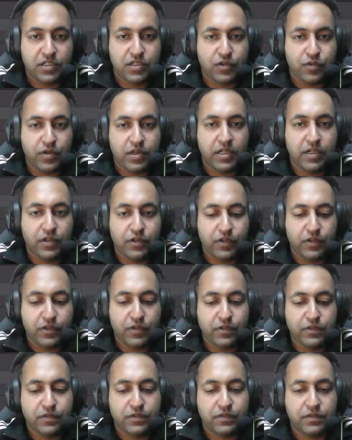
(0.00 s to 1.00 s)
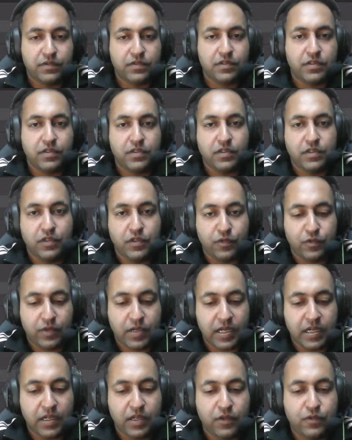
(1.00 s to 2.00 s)
show it to you. You
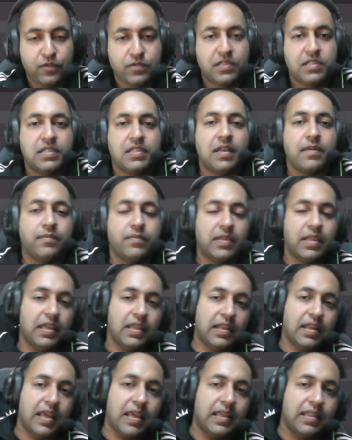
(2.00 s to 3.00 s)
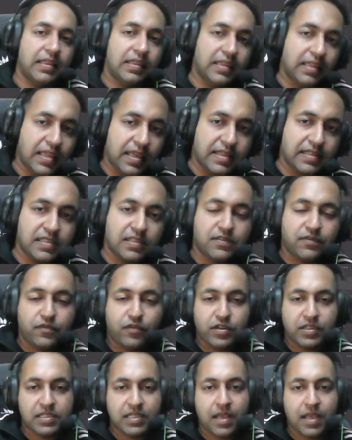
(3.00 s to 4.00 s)
can do something like this.
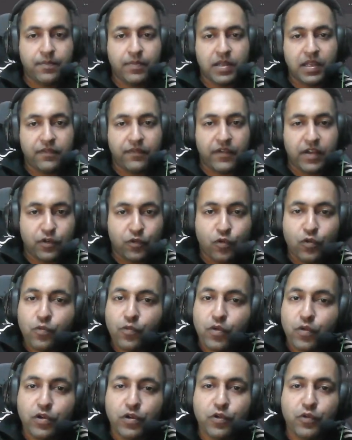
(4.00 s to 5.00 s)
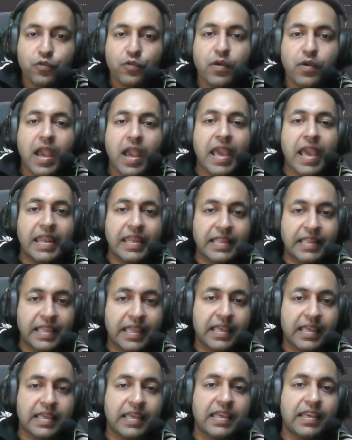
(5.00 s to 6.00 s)
For example, if I don't want to do
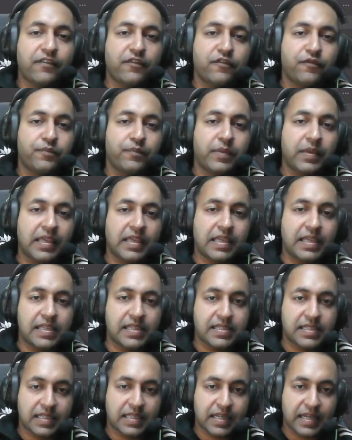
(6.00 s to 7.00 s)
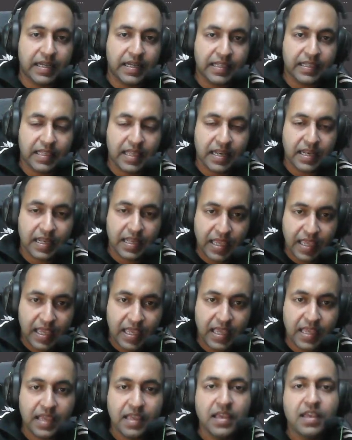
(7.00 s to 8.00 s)
anything, if B is greater than
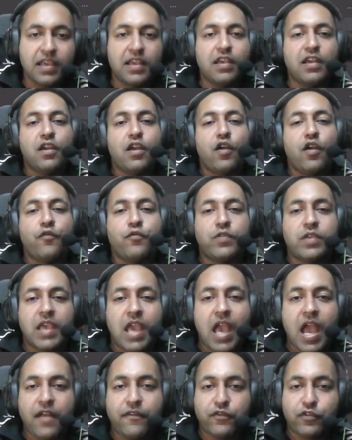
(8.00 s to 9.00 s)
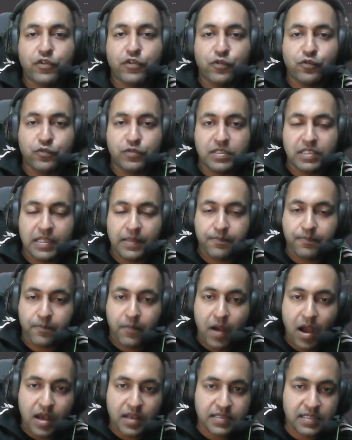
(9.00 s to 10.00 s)
A, we have to use the
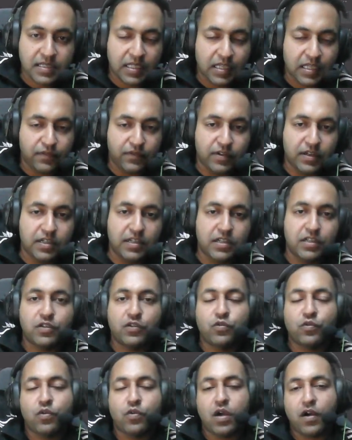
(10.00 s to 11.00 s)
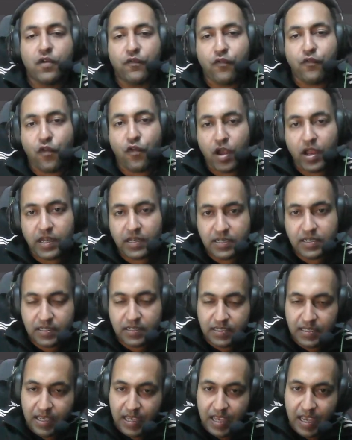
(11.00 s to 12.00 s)
pass keyword to avoid
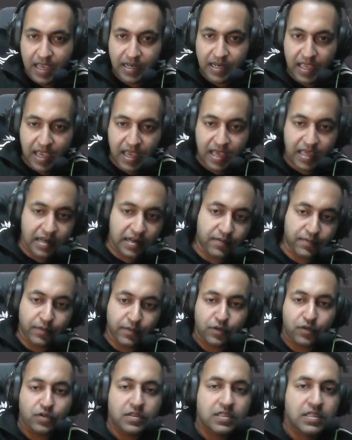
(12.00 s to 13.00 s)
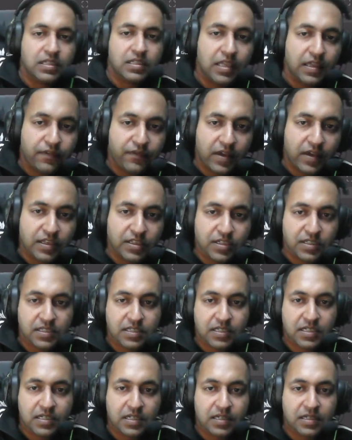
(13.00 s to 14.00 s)
an error, because if I
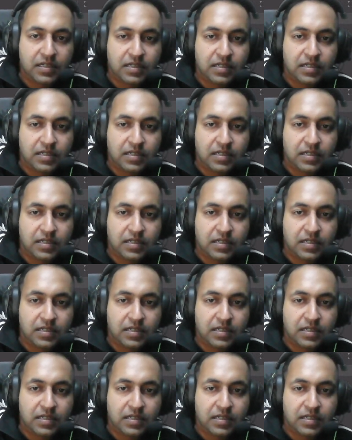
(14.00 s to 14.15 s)
just